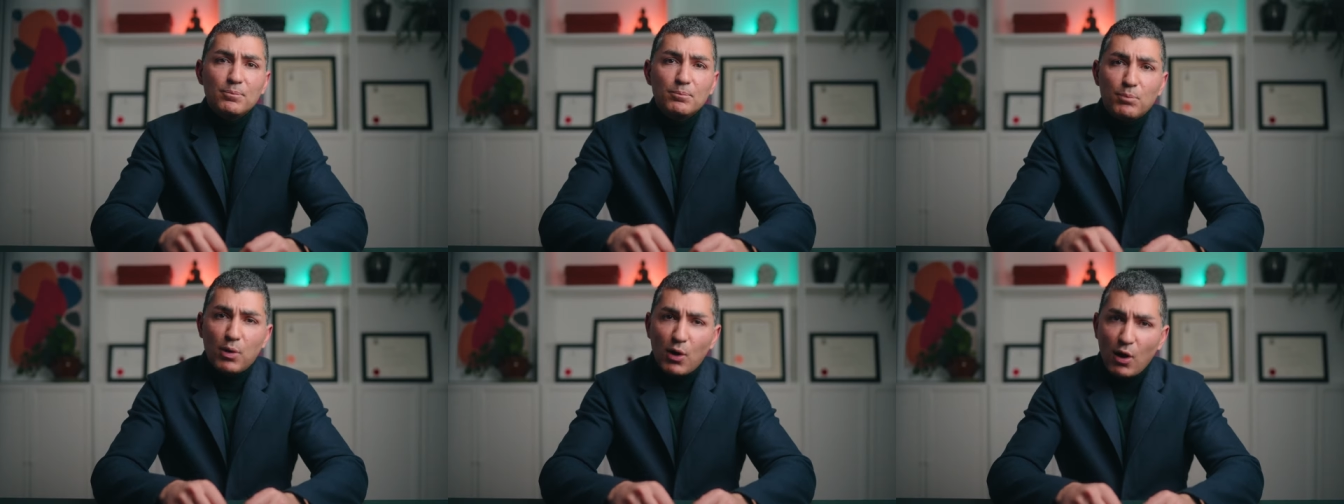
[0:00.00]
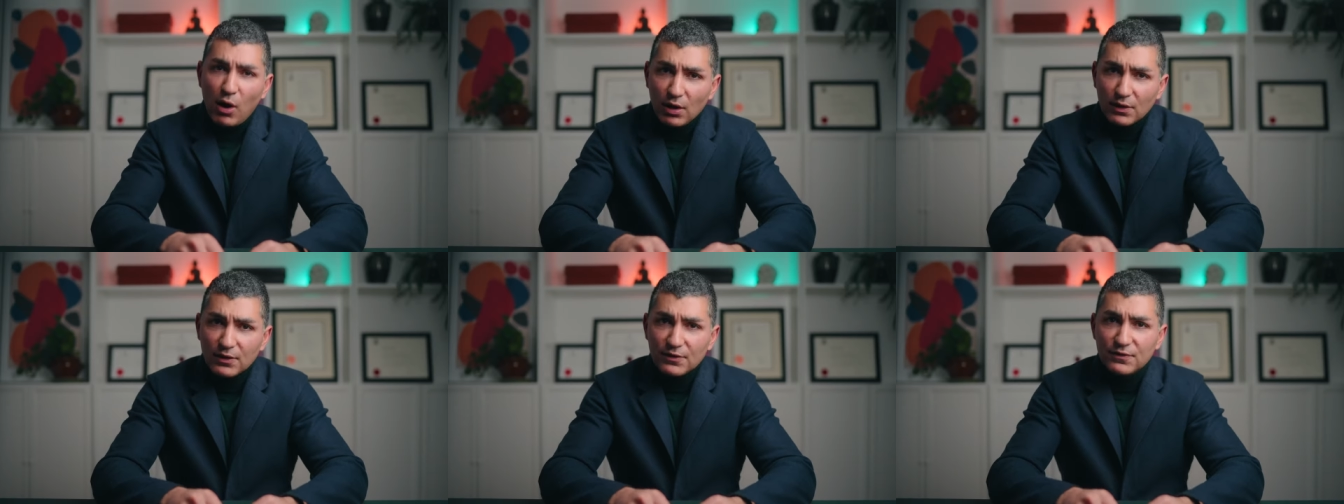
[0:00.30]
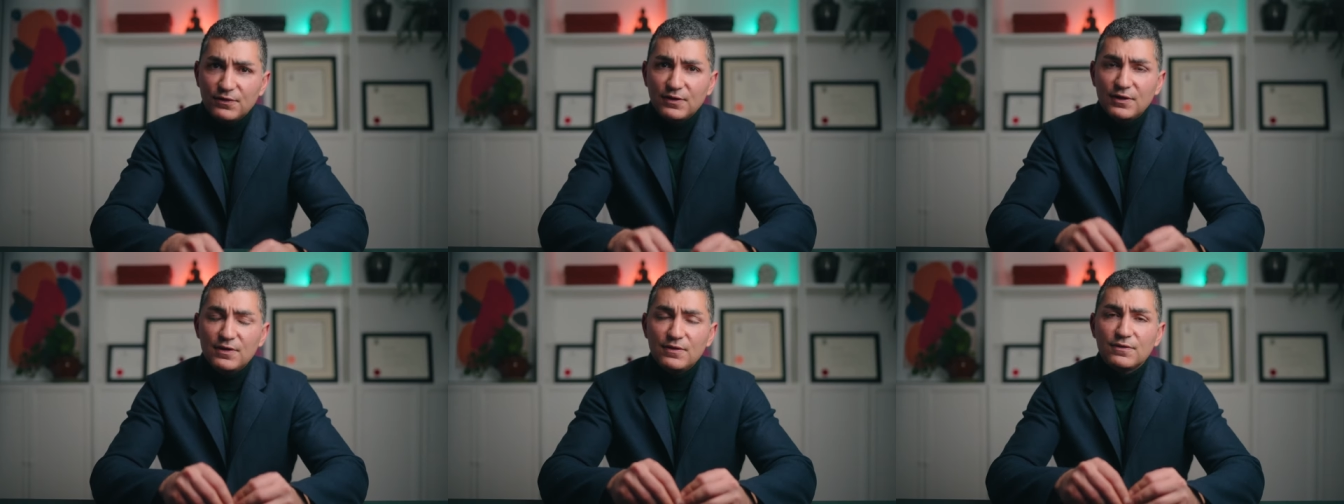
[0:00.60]

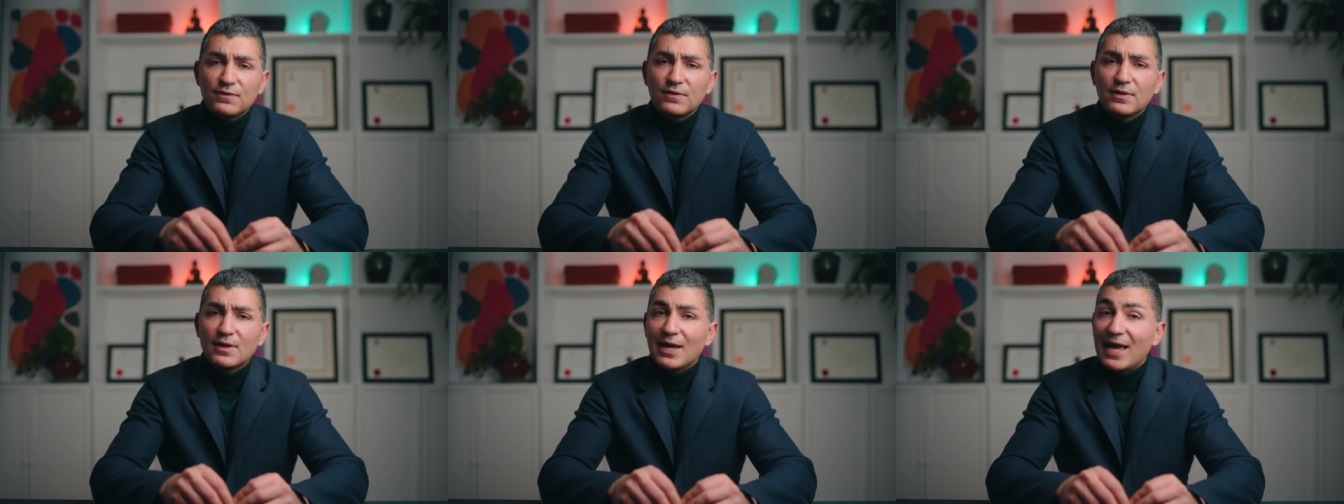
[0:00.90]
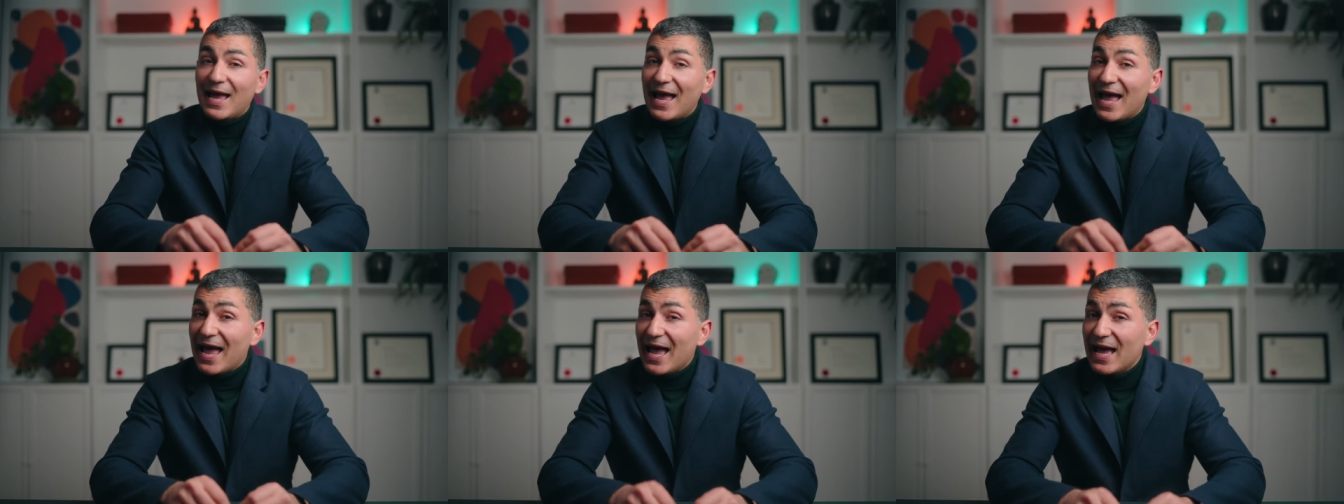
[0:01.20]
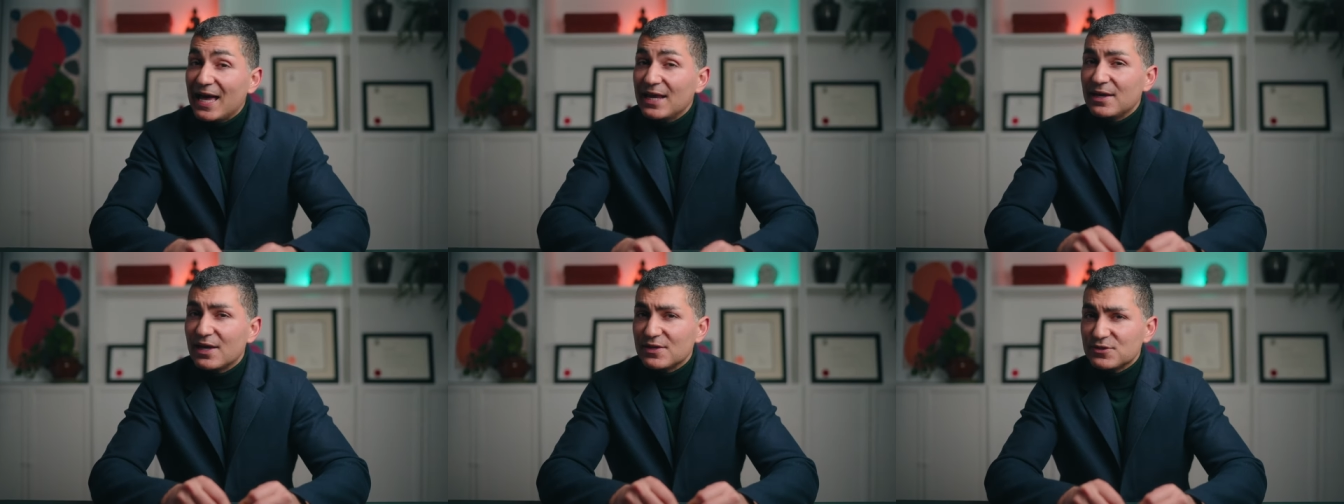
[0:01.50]
policies,
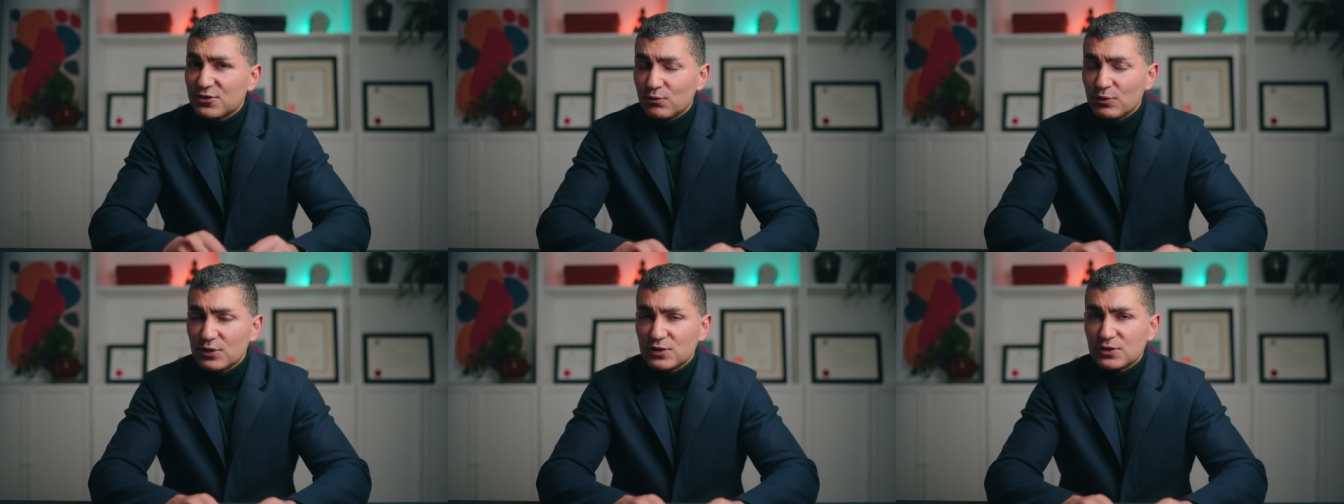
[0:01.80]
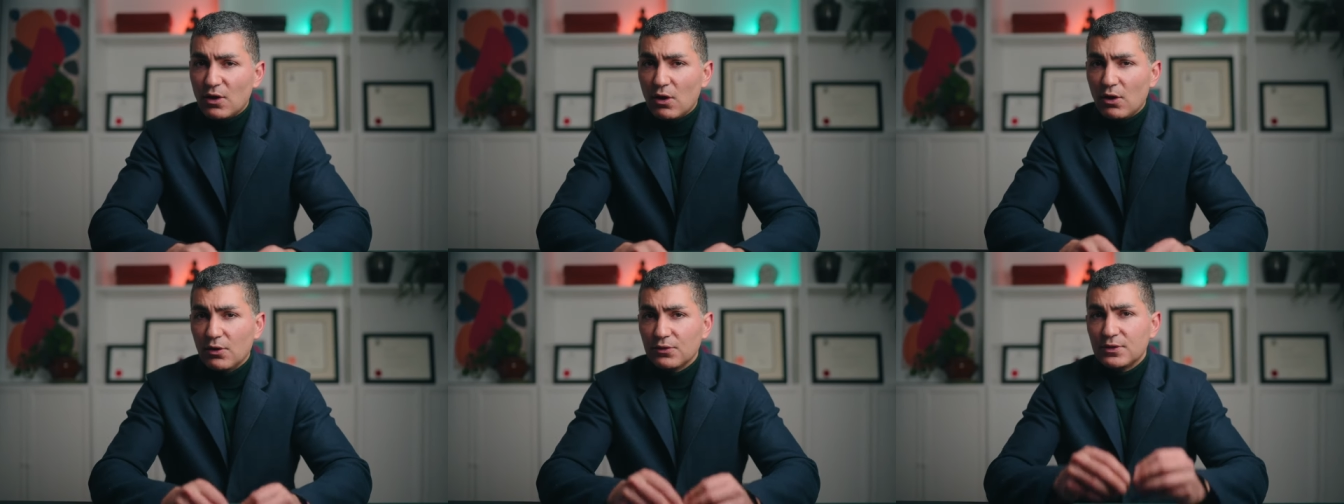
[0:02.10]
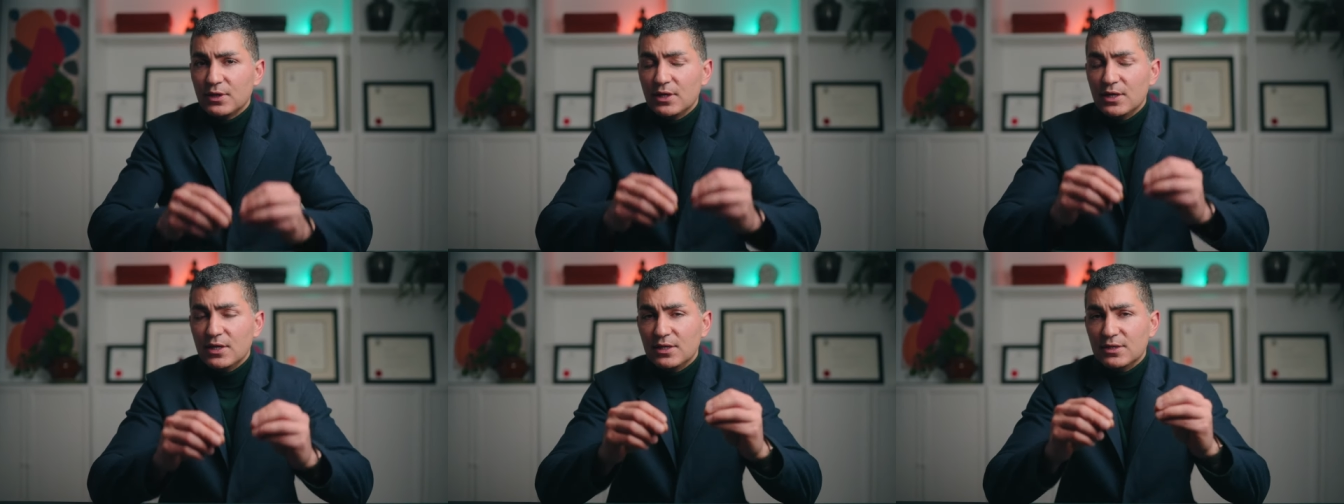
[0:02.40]
and as a
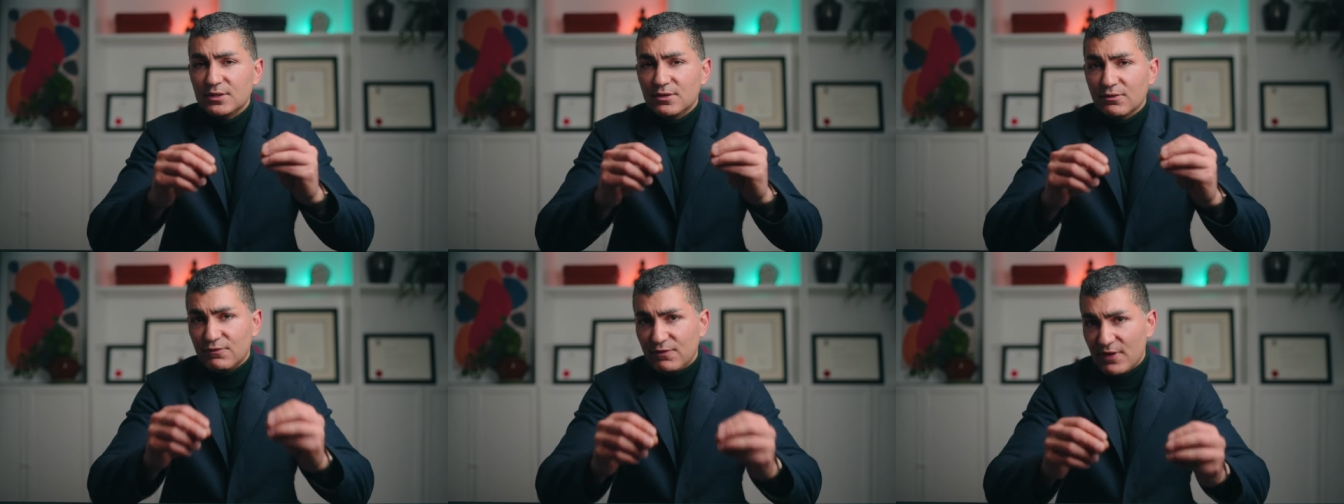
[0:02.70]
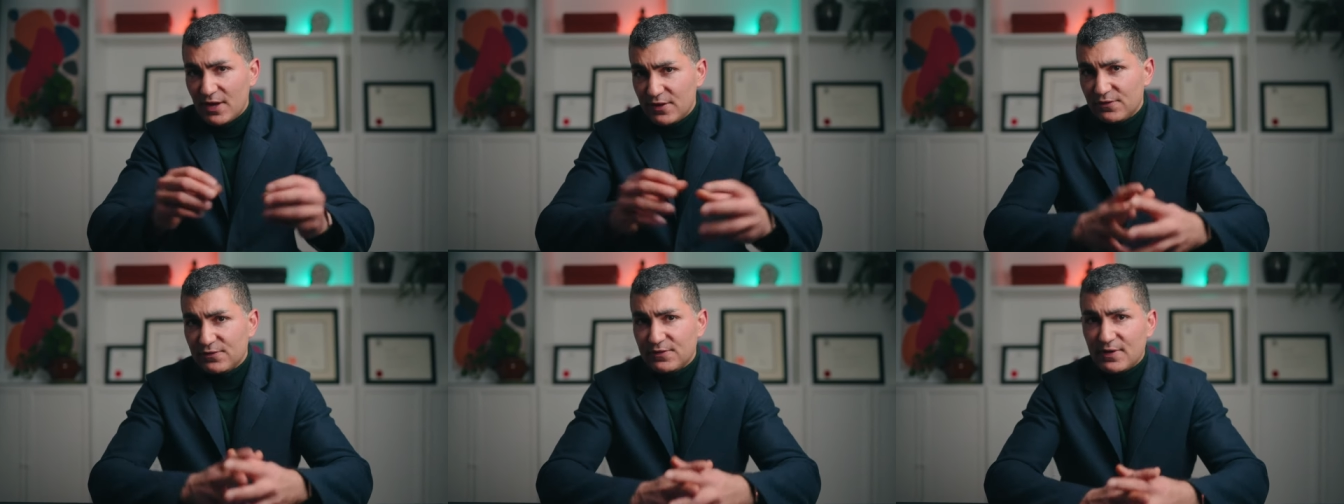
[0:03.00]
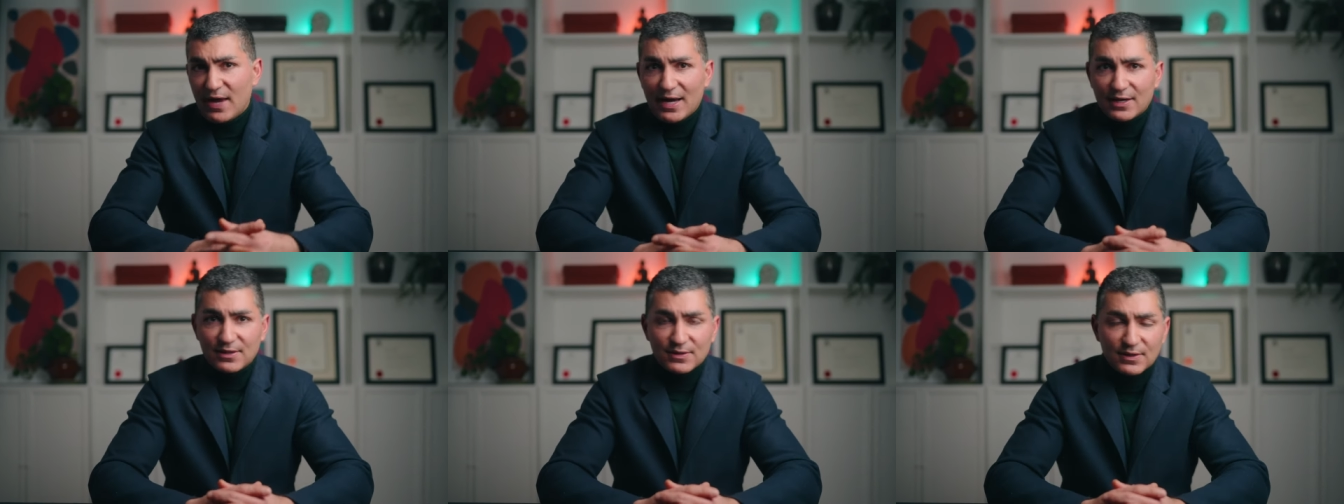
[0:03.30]
result, defense
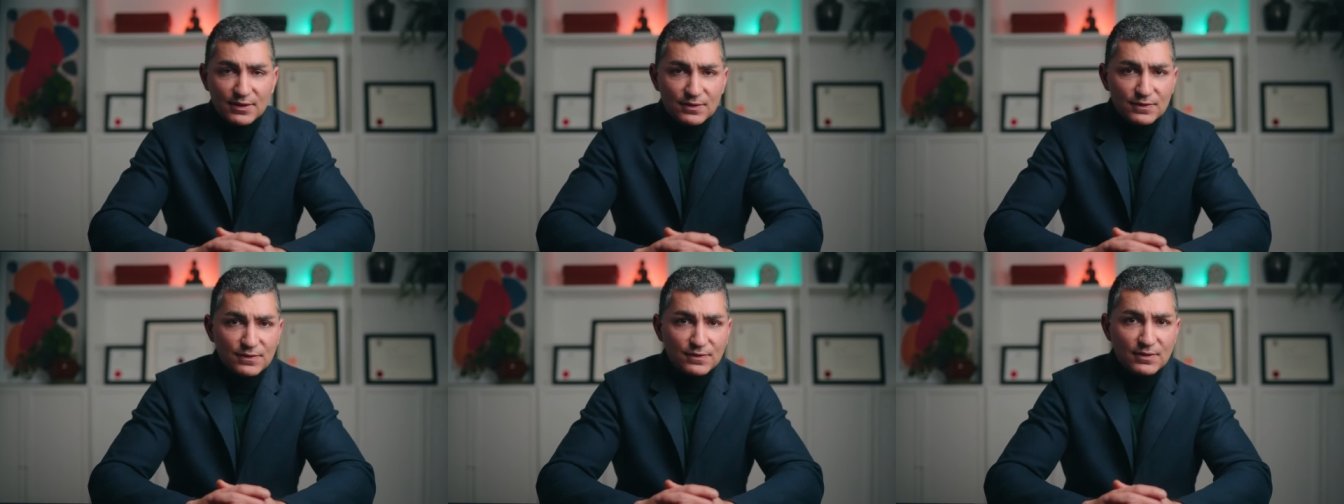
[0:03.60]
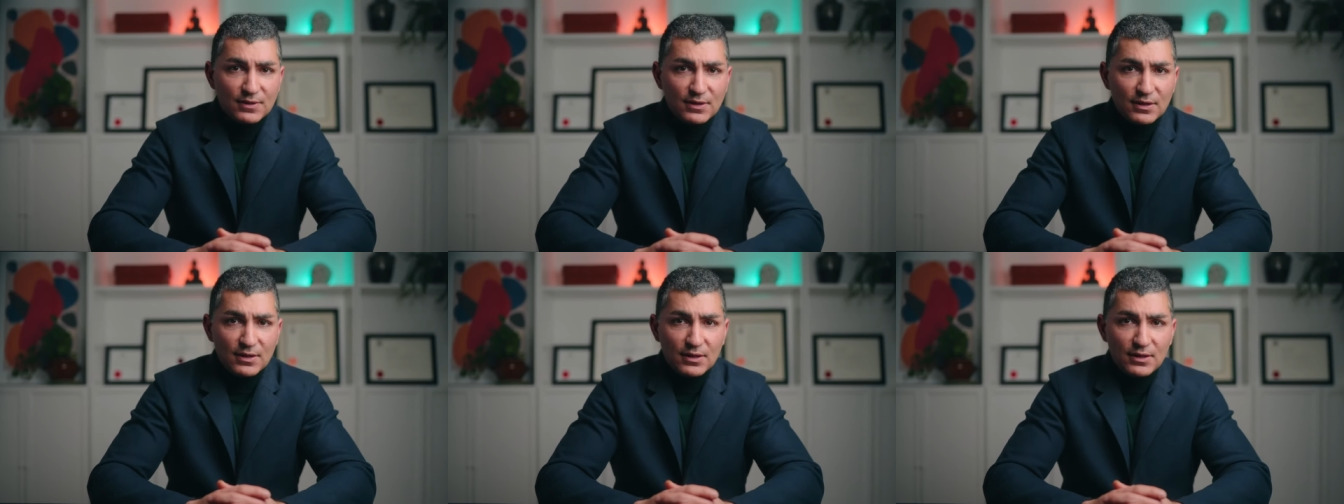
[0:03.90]
tactics.